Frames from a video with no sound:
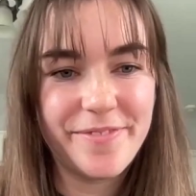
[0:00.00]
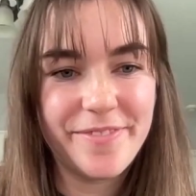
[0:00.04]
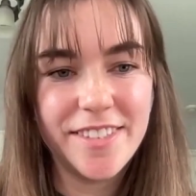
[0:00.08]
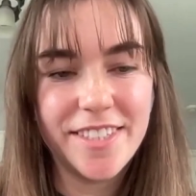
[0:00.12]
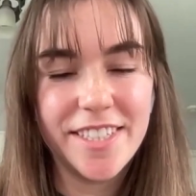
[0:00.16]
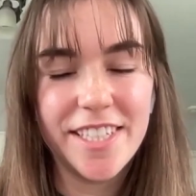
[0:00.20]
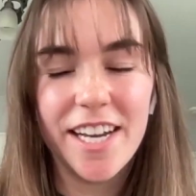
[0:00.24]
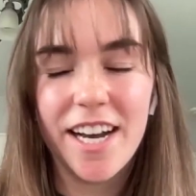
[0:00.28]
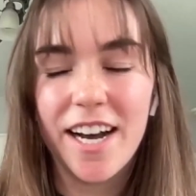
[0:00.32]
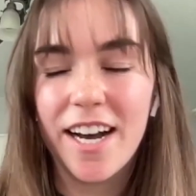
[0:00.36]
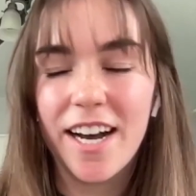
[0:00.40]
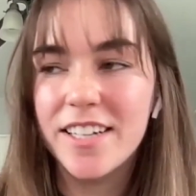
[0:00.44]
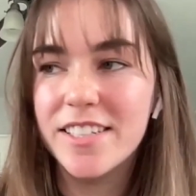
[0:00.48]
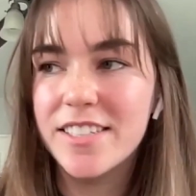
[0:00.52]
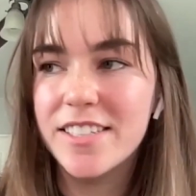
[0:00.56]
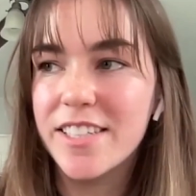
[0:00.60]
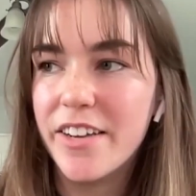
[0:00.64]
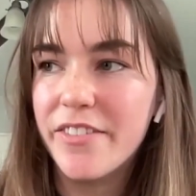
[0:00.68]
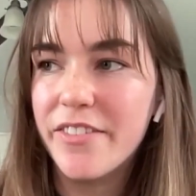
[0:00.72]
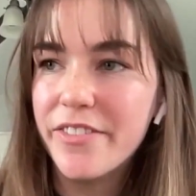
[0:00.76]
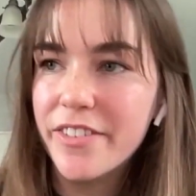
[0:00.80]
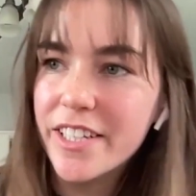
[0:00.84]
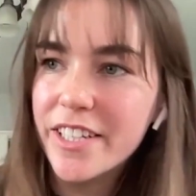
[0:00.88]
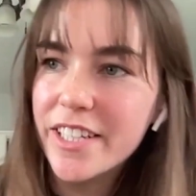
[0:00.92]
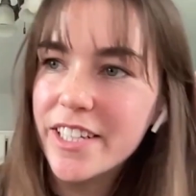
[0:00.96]
Yeah,
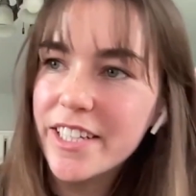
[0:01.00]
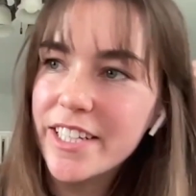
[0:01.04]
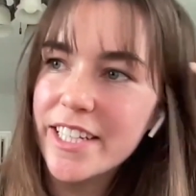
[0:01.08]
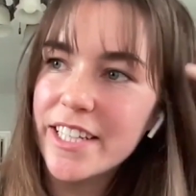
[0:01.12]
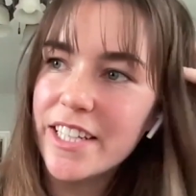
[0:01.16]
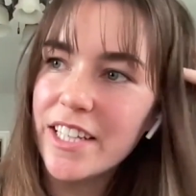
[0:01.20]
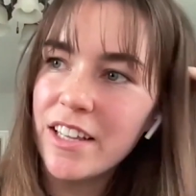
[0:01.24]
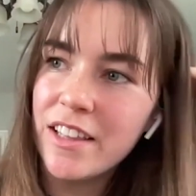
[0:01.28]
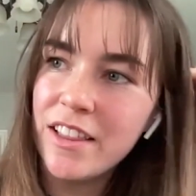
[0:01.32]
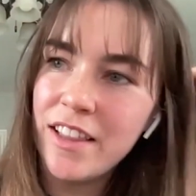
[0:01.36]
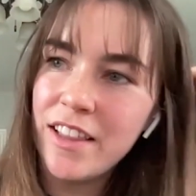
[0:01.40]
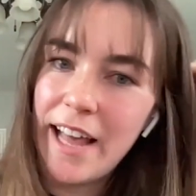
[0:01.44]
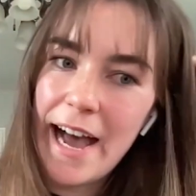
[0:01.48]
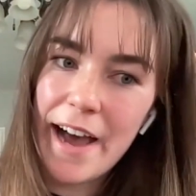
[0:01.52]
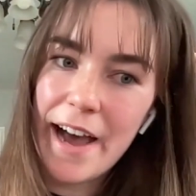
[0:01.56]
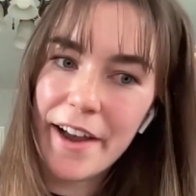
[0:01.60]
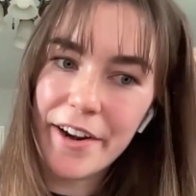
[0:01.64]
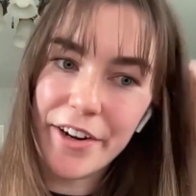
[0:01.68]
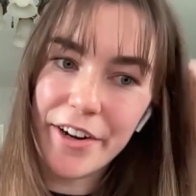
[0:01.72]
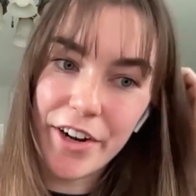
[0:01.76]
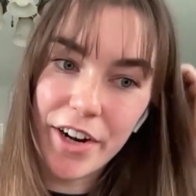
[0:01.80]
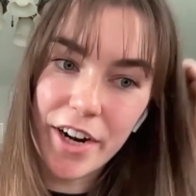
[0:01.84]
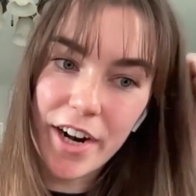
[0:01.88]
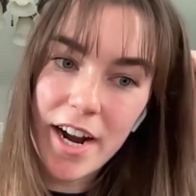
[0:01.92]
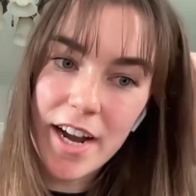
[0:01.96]
definitely the
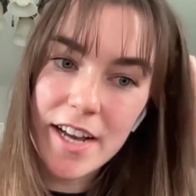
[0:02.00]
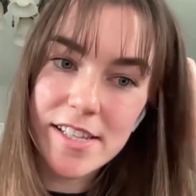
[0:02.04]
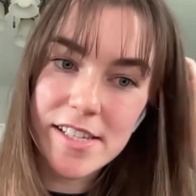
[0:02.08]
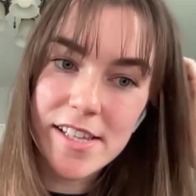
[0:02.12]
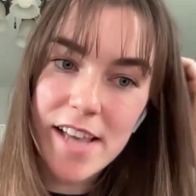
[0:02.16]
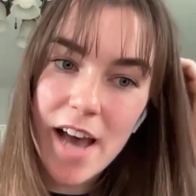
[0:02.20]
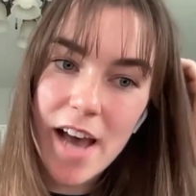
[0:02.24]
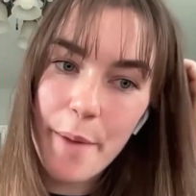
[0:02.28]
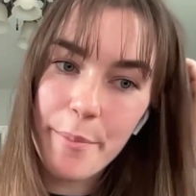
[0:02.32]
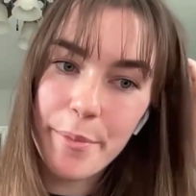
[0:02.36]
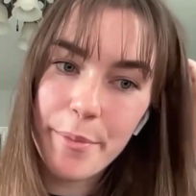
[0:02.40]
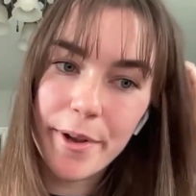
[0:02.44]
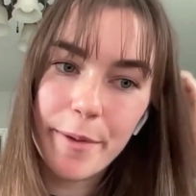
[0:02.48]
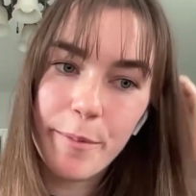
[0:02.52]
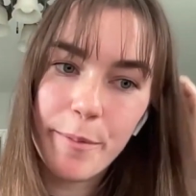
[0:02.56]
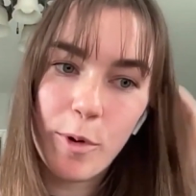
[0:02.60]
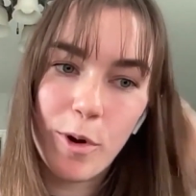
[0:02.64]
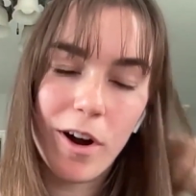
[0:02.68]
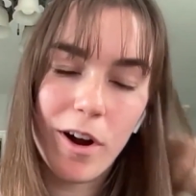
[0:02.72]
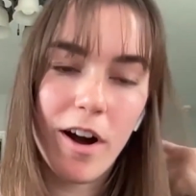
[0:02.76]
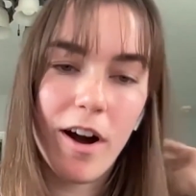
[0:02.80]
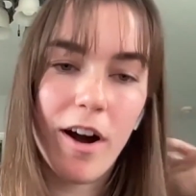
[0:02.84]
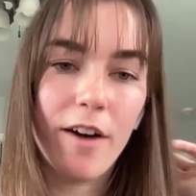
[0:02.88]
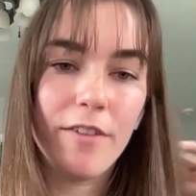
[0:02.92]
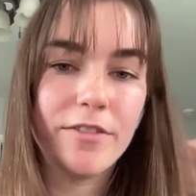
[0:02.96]
latter has happened more
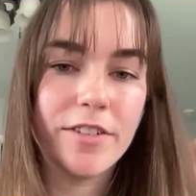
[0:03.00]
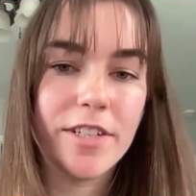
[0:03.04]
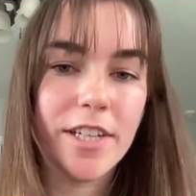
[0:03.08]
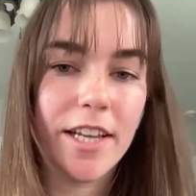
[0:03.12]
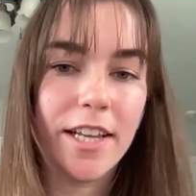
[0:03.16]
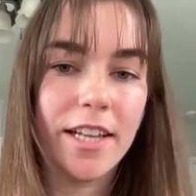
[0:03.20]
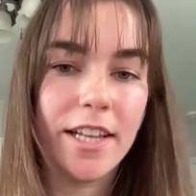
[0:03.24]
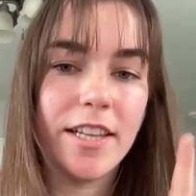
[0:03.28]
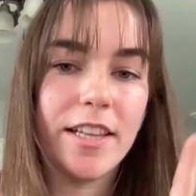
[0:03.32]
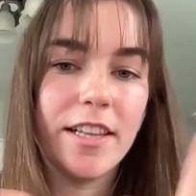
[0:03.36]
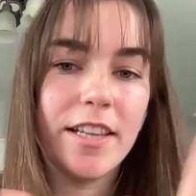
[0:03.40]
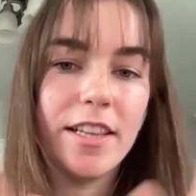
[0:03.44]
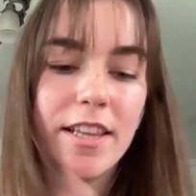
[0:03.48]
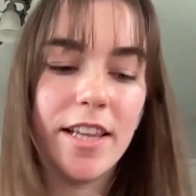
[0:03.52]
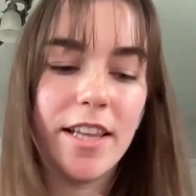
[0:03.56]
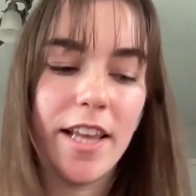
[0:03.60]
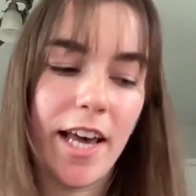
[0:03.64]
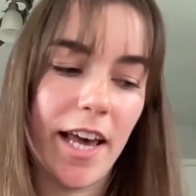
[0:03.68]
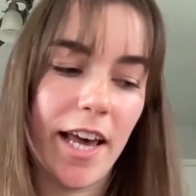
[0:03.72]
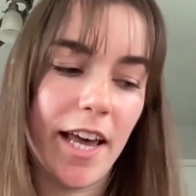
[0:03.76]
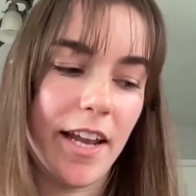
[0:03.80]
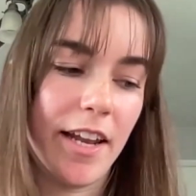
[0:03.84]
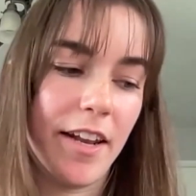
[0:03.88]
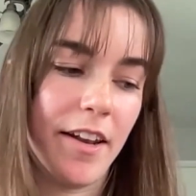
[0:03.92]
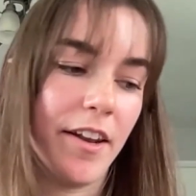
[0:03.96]
often
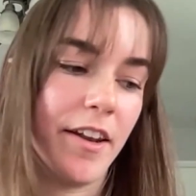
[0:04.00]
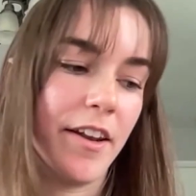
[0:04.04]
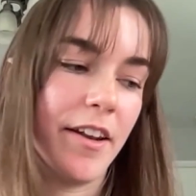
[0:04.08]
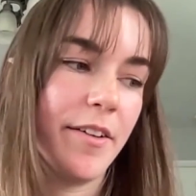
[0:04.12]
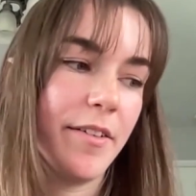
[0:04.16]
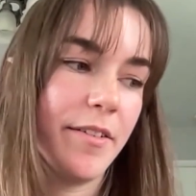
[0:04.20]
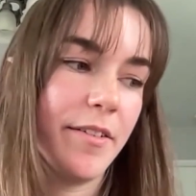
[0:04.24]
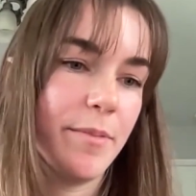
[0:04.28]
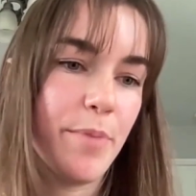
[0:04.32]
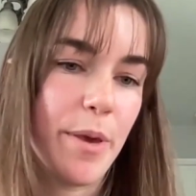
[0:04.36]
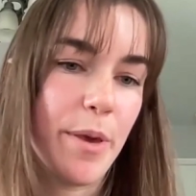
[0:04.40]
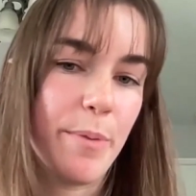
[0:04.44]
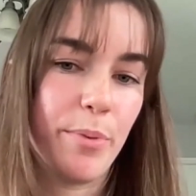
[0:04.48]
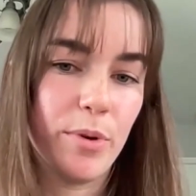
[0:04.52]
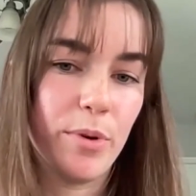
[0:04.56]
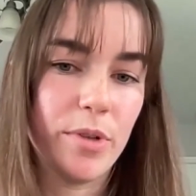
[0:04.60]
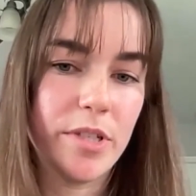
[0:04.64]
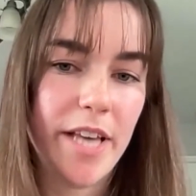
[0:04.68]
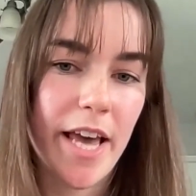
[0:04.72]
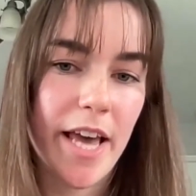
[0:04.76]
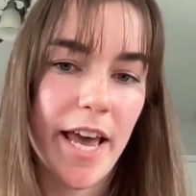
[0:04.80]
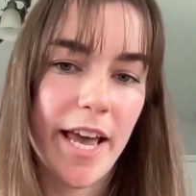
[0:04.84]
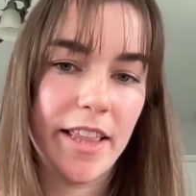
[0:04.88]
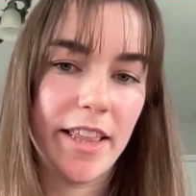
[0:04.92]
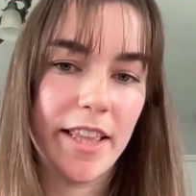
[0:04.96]
than people
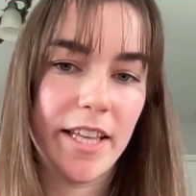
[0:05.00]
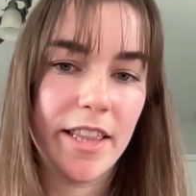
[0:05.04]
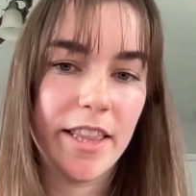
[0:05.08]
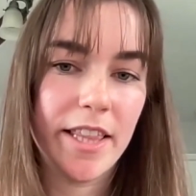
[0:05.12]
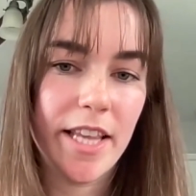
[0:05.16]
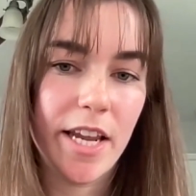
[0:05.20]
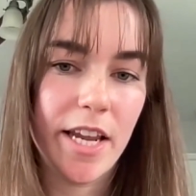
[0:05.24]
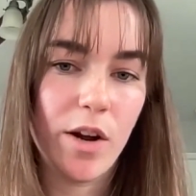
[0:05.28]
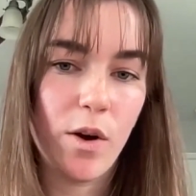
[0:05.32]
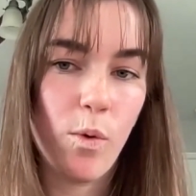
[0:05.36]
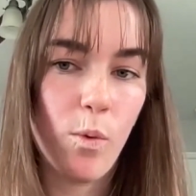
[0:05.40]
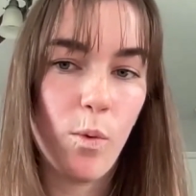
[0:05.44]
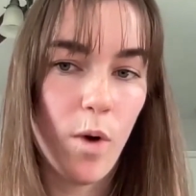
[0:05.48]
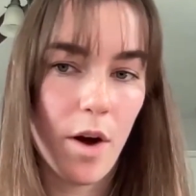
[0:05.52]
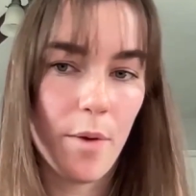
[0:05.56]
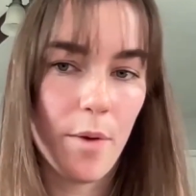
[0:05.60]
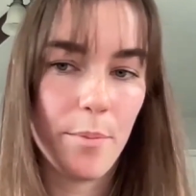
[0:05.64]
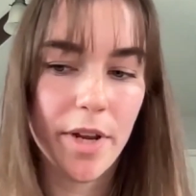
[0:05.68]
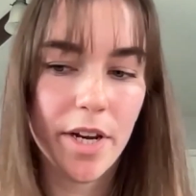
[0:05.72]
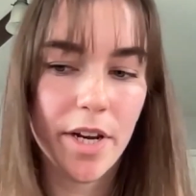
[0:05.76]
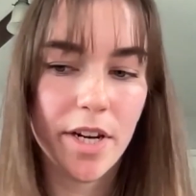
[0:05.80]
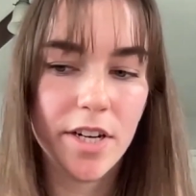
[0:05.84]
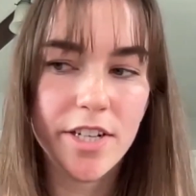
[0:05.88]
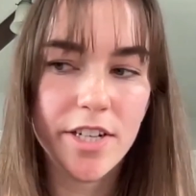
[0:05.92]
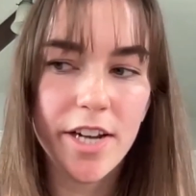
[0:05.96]
saying that they don't want
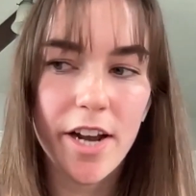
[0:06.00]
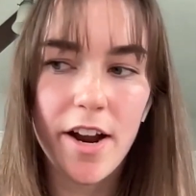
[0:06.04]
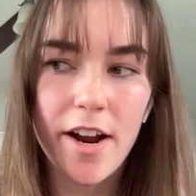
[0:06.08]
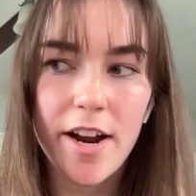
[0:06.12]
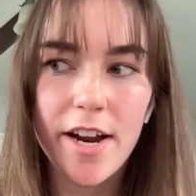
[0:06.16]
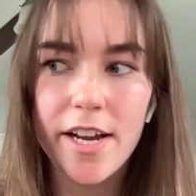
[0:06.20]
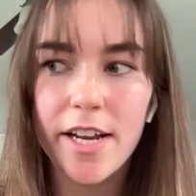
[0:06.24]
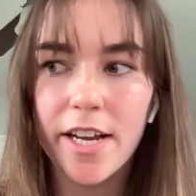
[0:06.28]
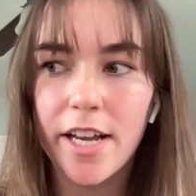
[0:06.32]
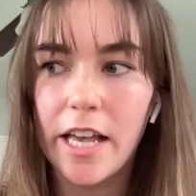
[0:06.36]
me to share it.